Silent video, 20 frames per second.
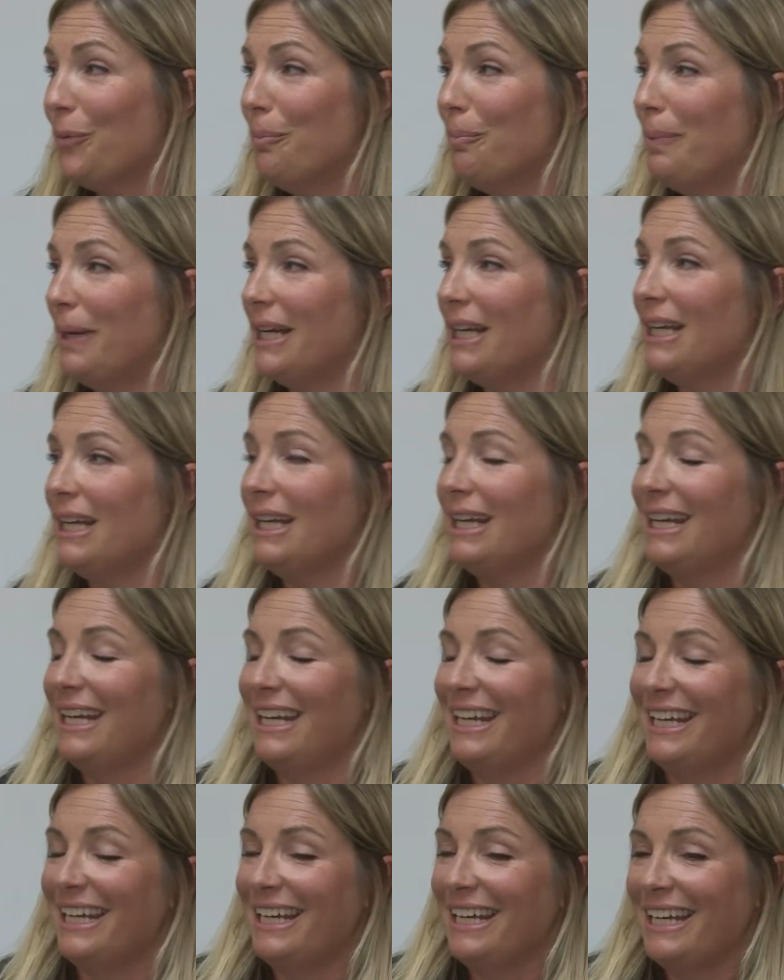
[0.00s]
But
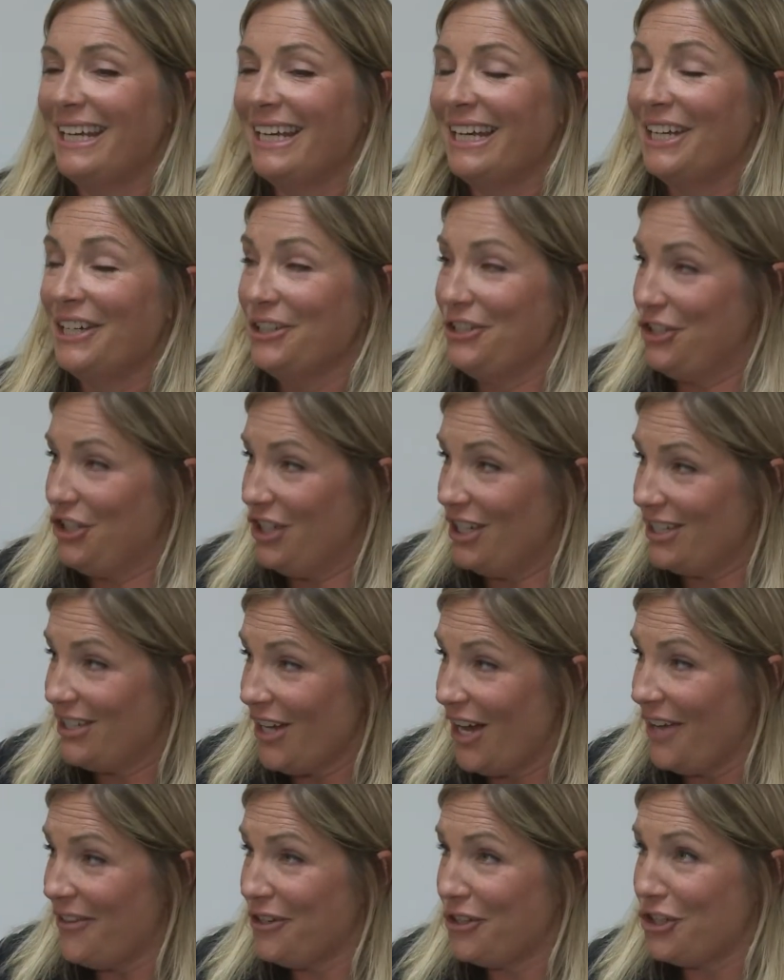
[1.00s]
she
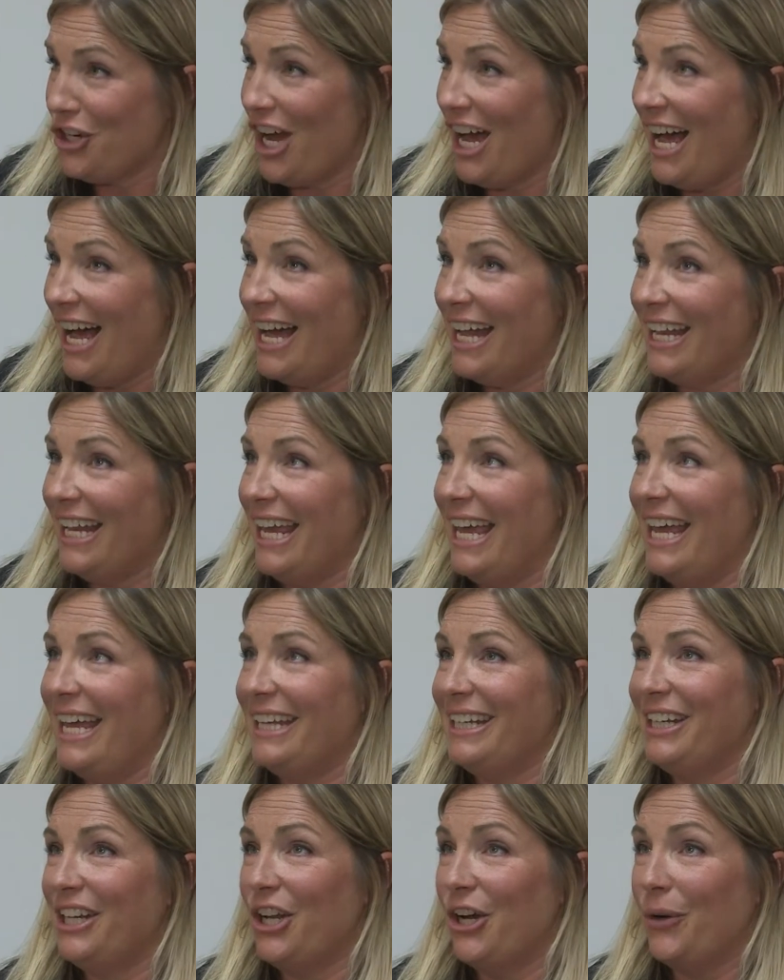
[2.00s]
saw the shot
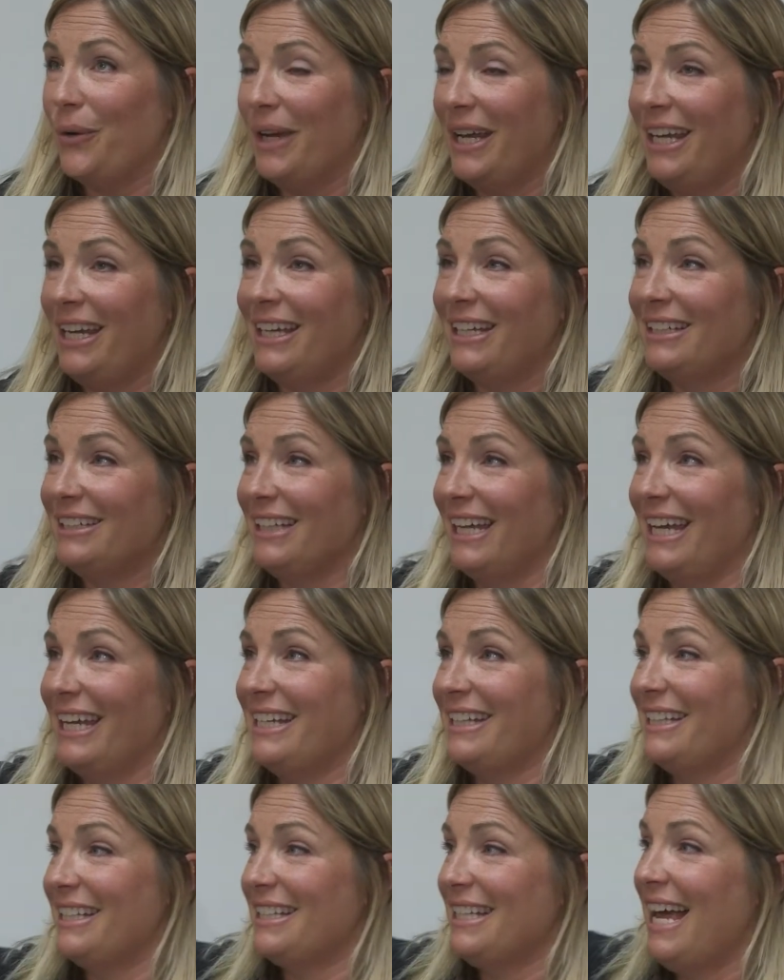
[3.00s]
and, you know, hit
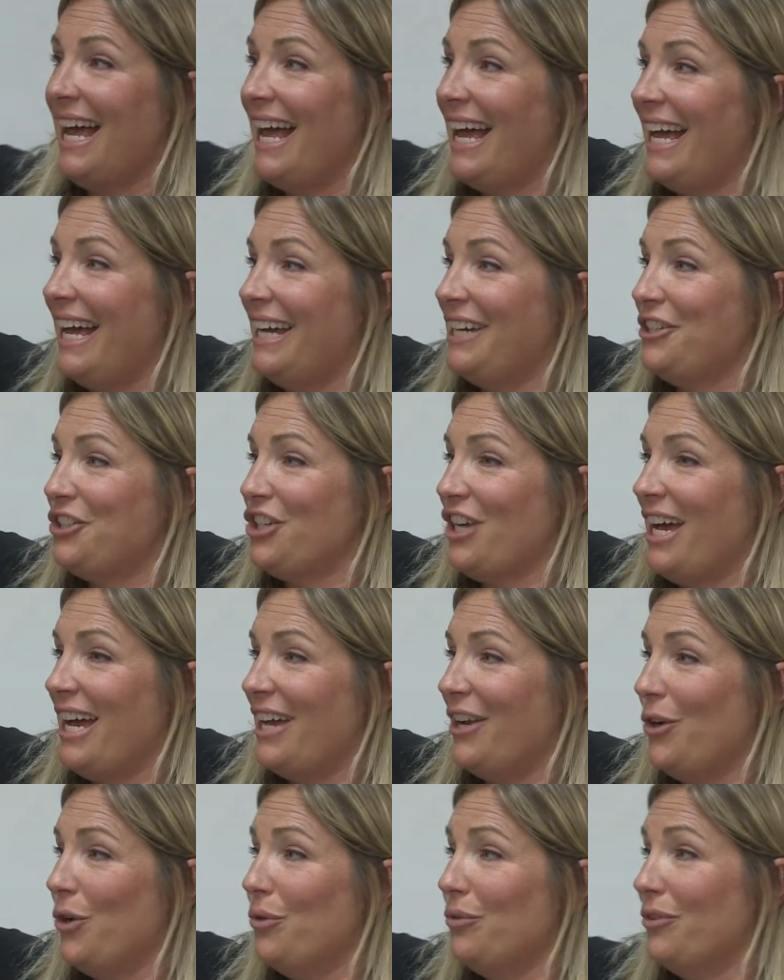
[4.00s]
like this high
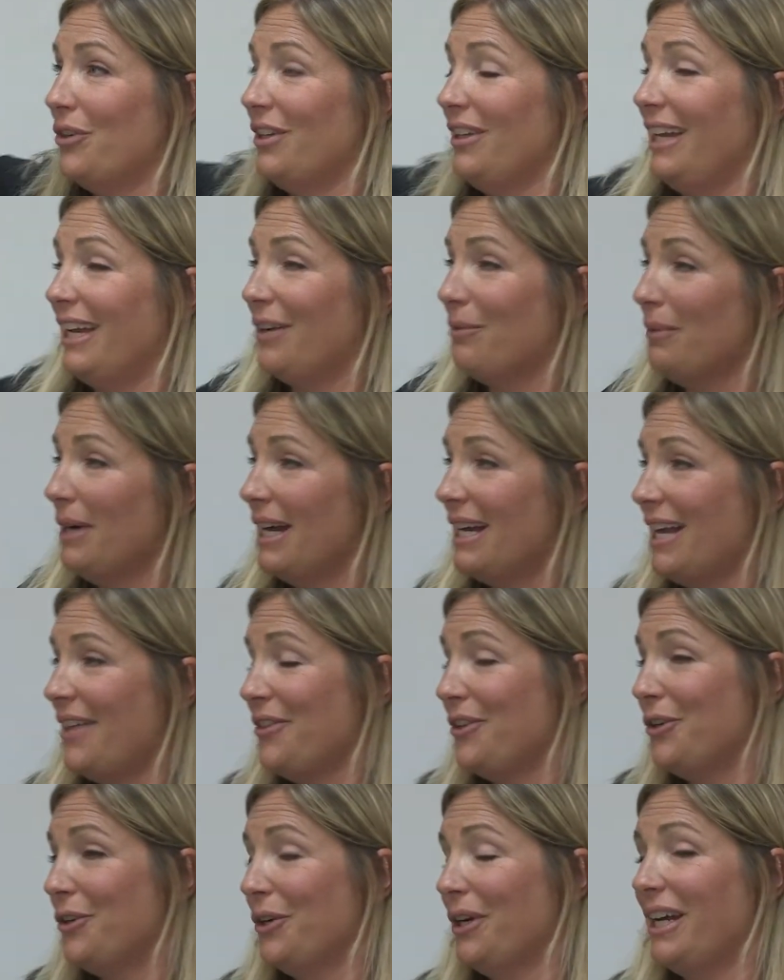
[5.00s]
shot over like right
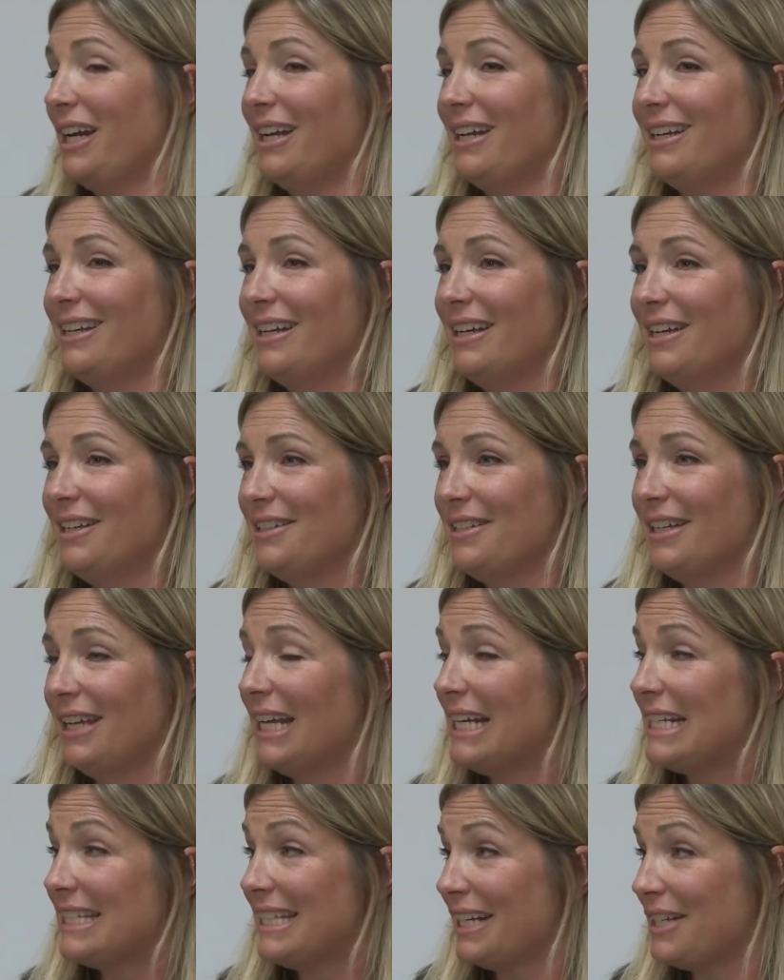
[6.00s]
on the green to
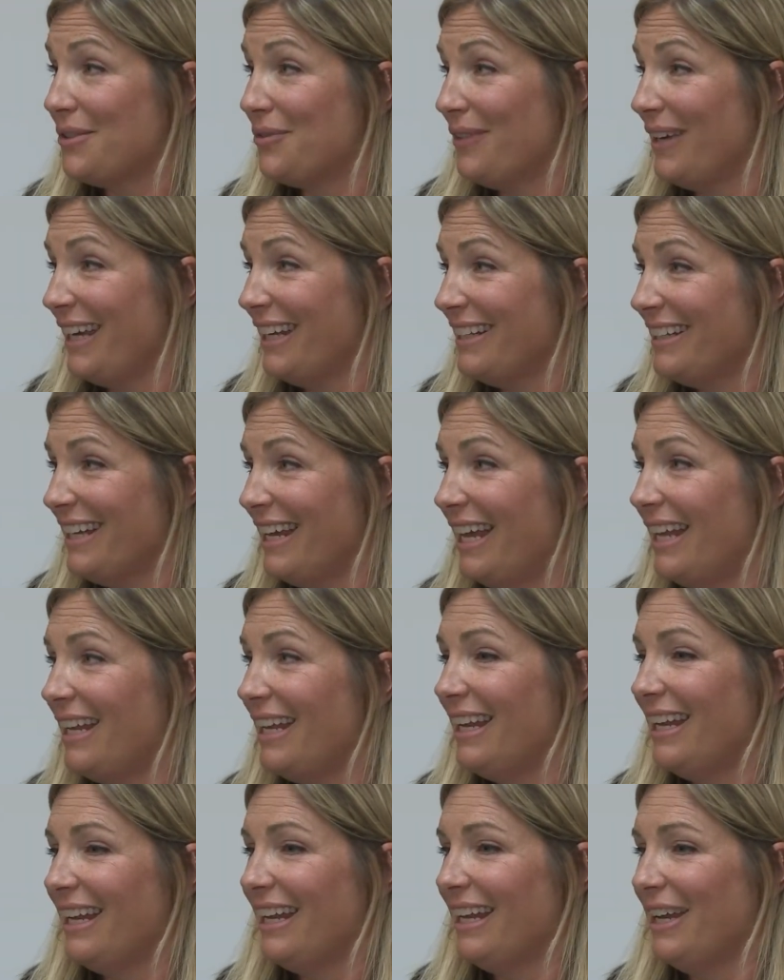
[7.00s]
like 6 feet.
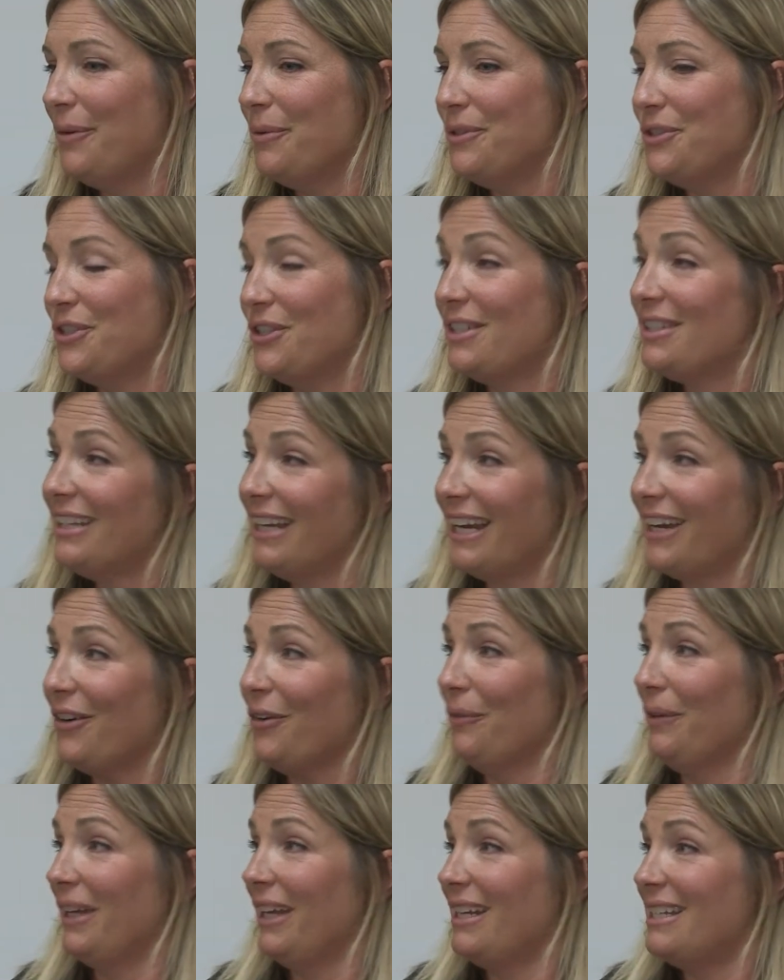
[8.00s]
And it was just like
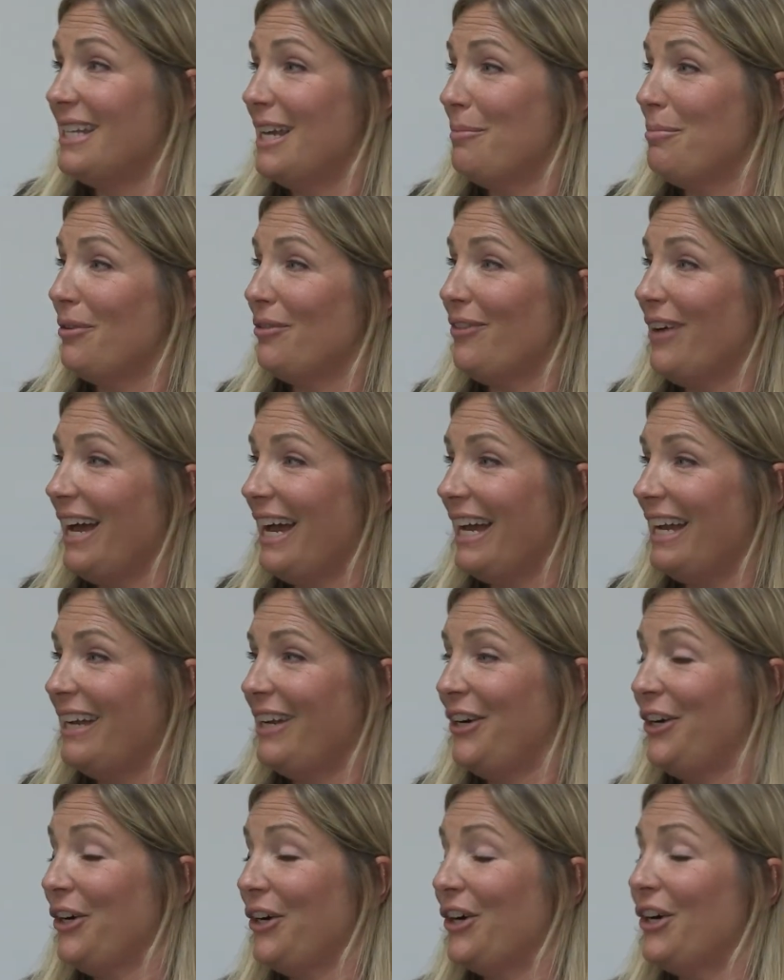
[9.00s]
really typified
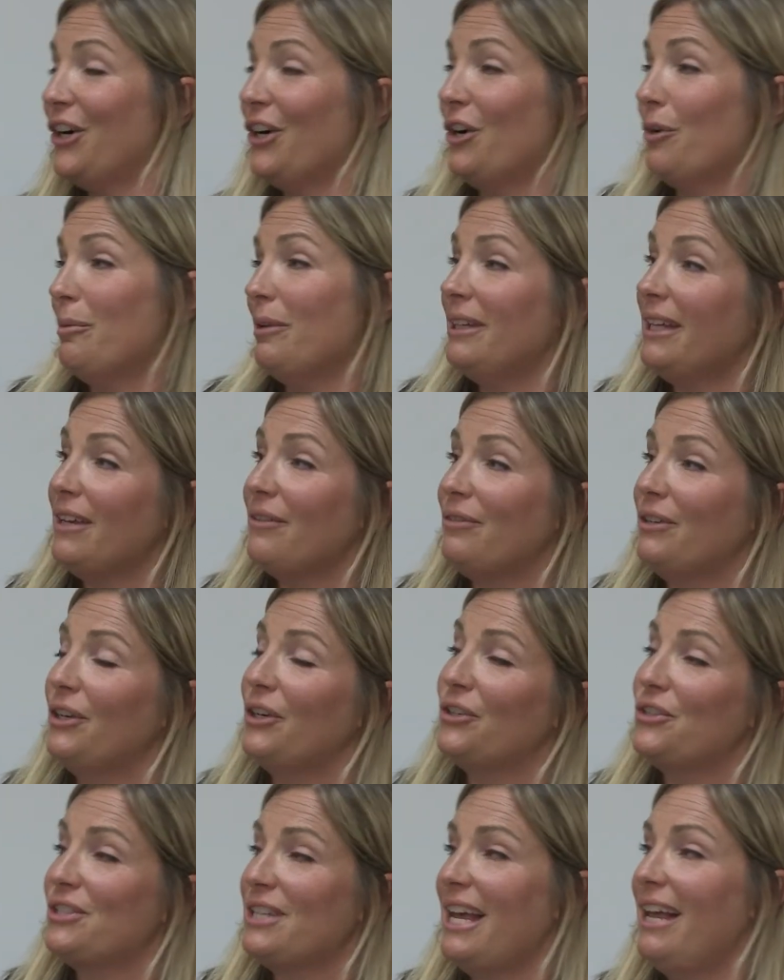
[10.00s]
her belief in
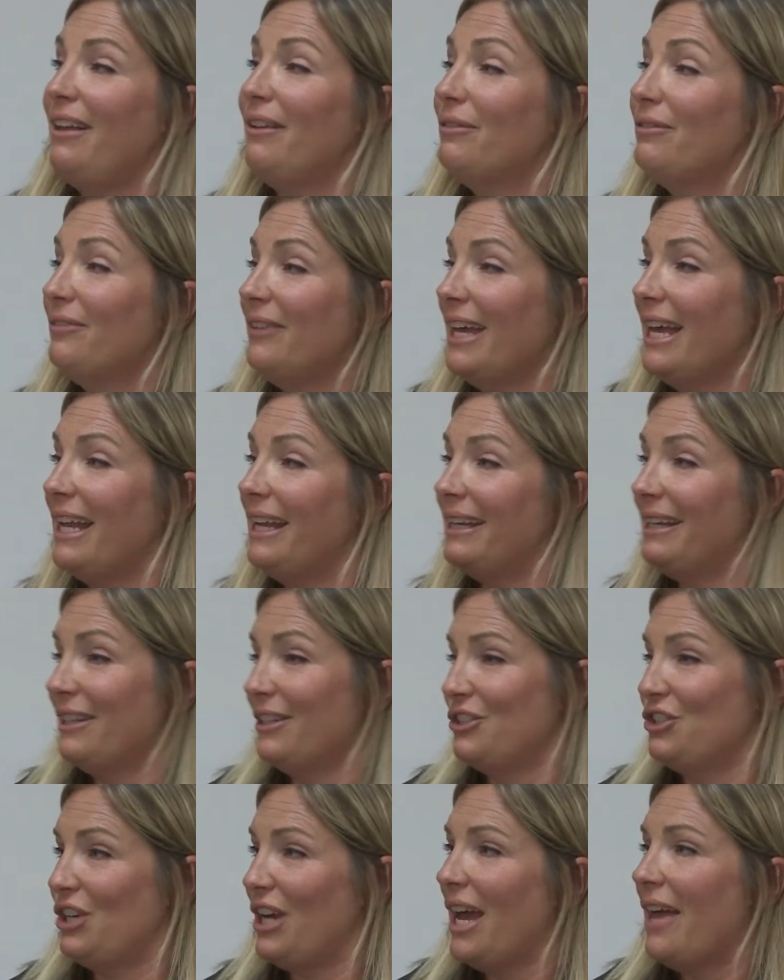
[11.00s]
herself.
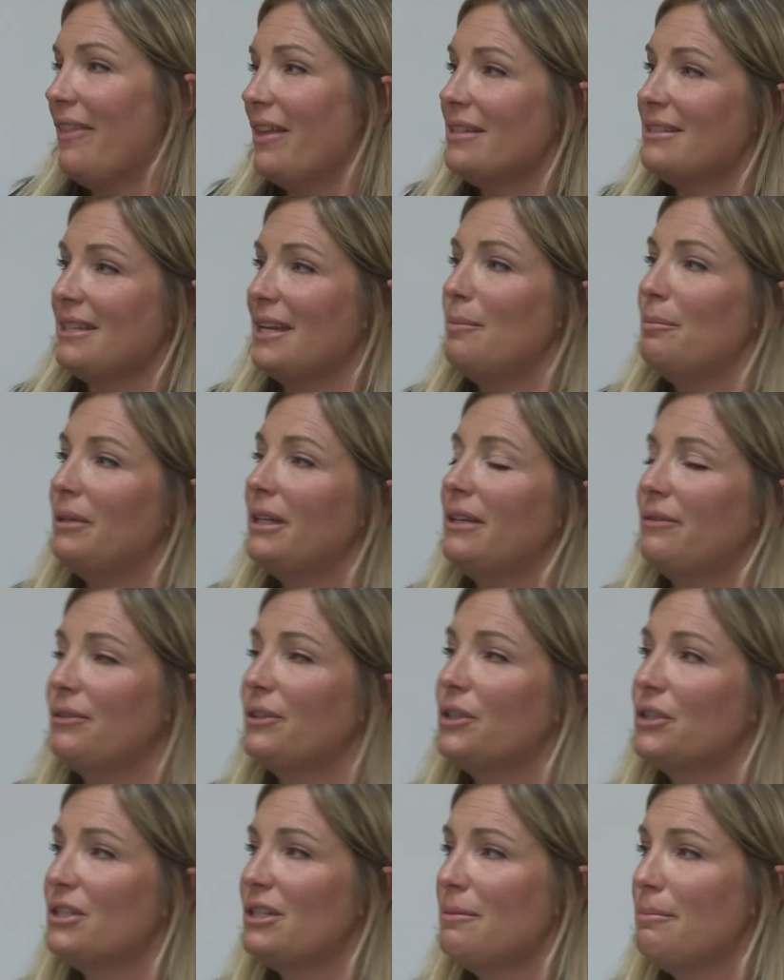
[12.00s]
And she had that same belief
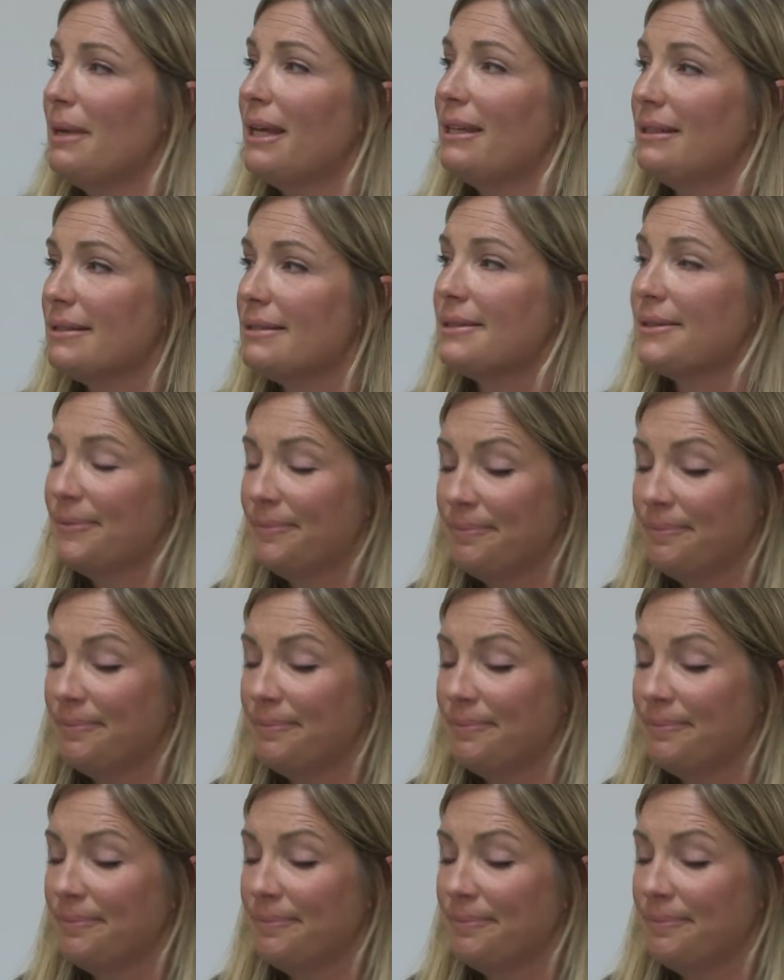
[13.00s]
in her teammates.